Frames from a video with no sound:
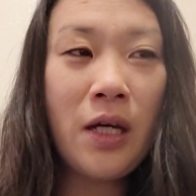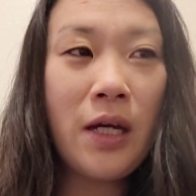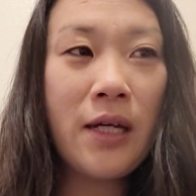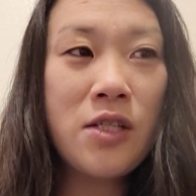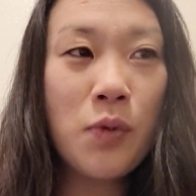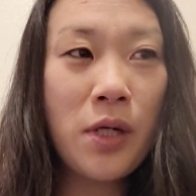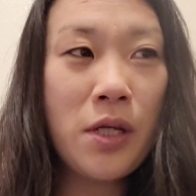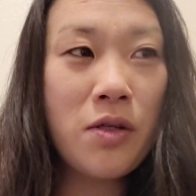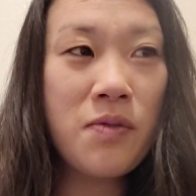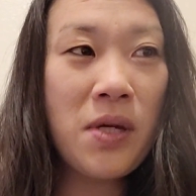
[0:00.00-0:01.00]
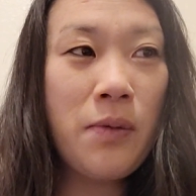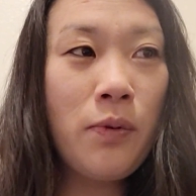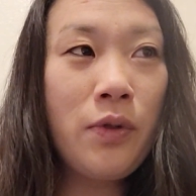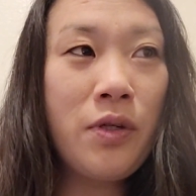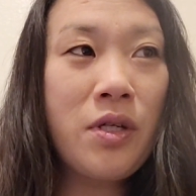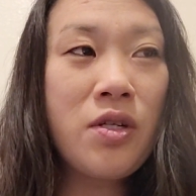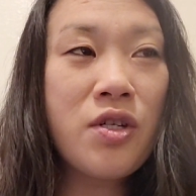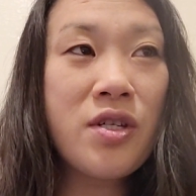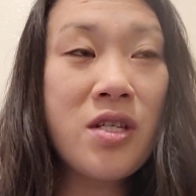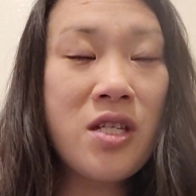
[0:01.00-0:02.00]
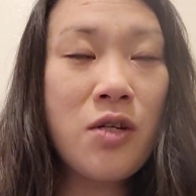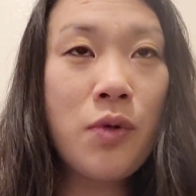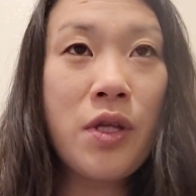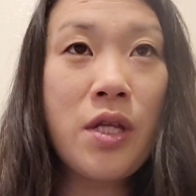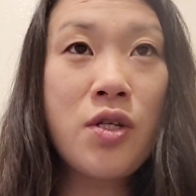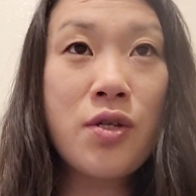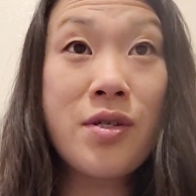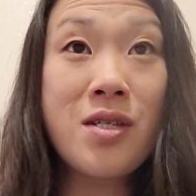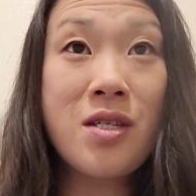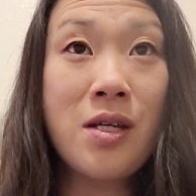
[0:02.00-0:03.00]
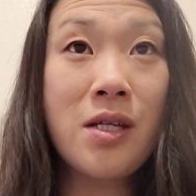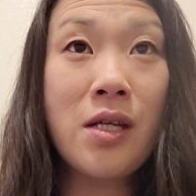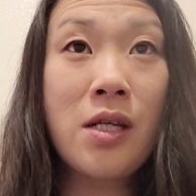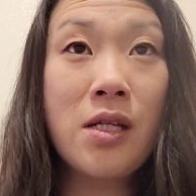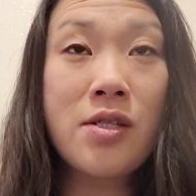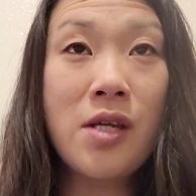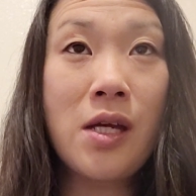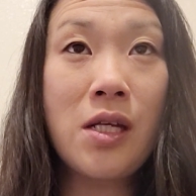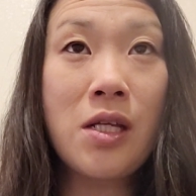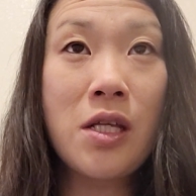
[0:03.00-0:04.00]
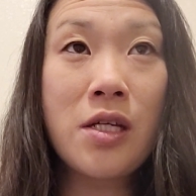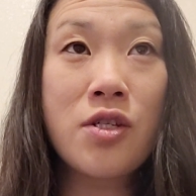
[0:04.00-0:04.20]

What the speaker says: It's one of those people you can just sit with and just sit and not say anything.